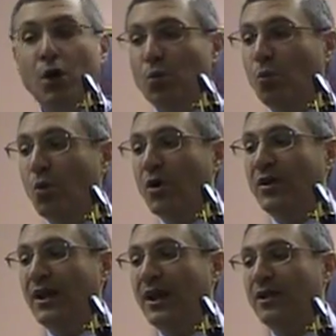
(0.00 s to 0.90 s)

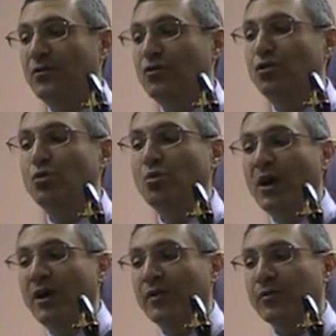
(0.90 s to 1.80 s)
1 and 2,
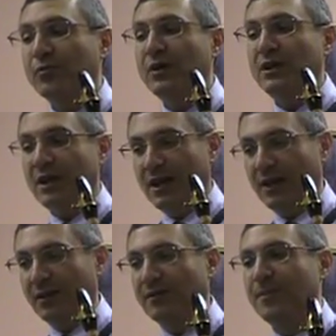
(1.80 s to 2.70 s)
3 and.